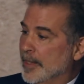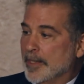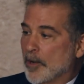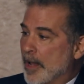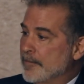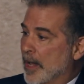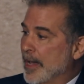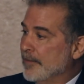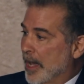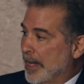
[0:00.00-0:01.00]

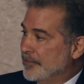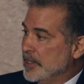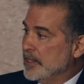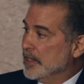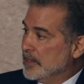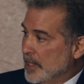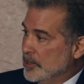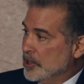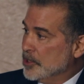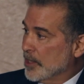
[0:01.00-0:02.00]
I've seen the
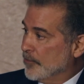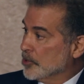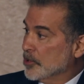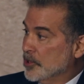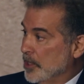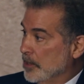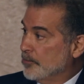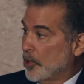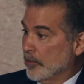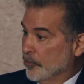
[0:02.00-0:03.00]
tensions. I've also seen
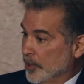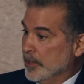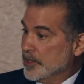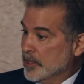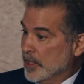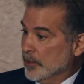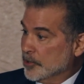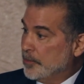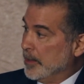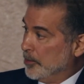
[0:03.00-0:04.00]
really
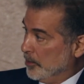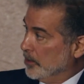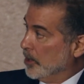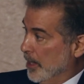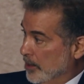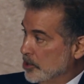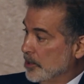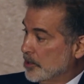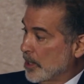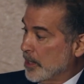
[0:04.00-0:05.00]
skilled people in the
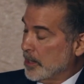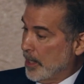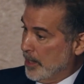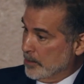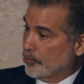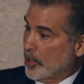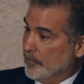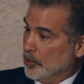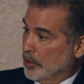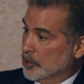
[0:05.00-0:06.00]
AG side and the
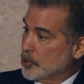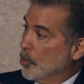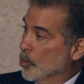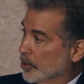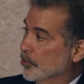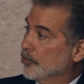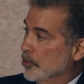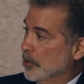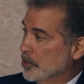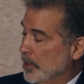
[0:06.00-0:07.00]
private lawyers work through
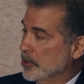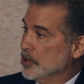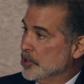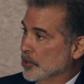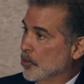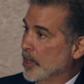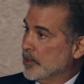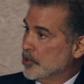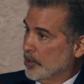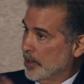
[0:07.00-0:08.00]
those tensions in a
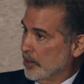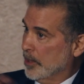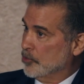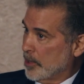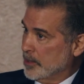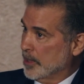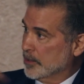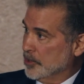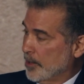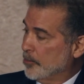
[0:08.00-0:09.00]
way so that they tried not
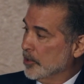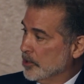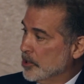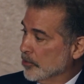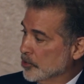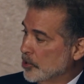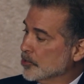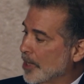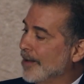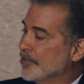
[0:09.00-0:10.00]
to step on each other's
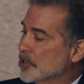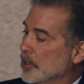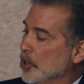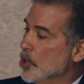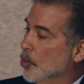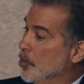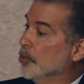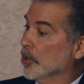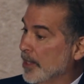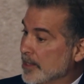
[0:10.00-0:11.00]
toes. Obviously, we
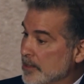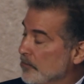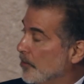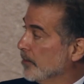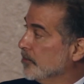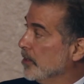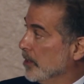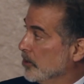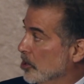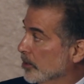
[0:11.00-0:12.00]
were less involved in
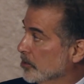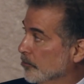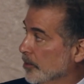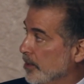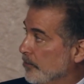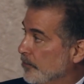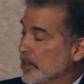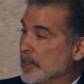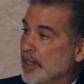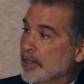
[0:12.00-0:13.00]
the injunctive relief
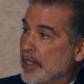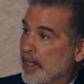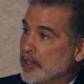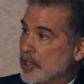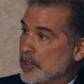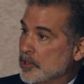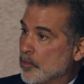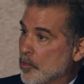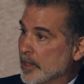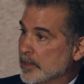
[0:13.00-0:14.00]
that the AGs
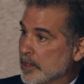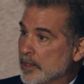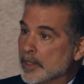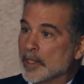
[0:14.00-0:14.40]
wanted